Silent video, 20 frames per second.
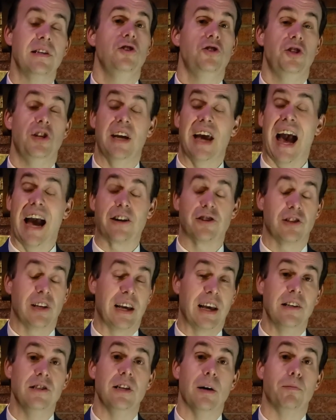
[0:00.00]
She
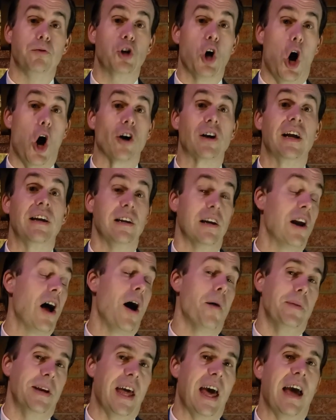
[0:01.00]
actually ends up talking to
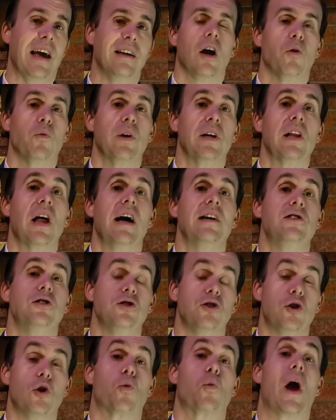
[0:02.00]
Naminé and
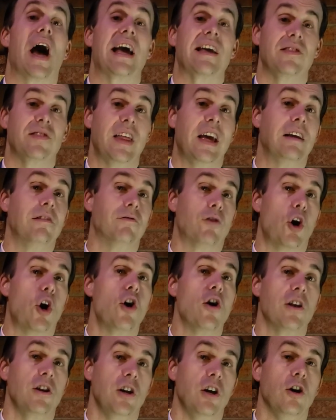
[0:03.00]
realizes the right thing for her
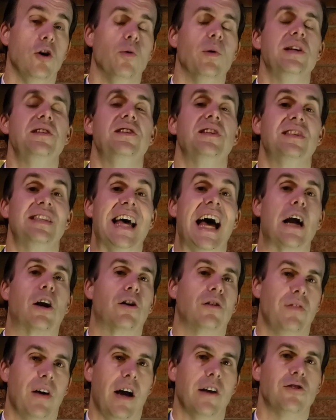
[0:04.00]
to do is to
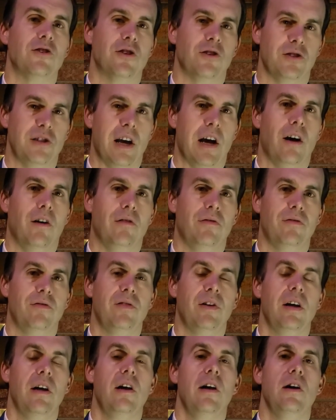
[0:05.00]
sacrifice herself
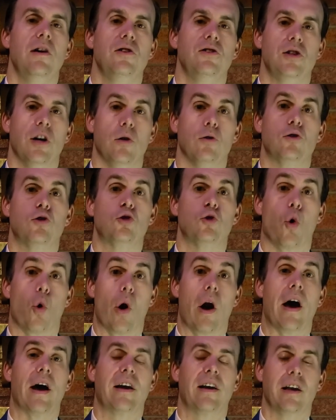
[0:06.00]
so
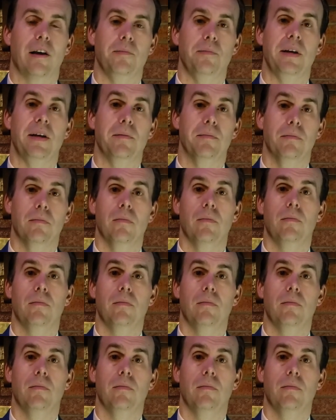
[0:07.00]
Sora can be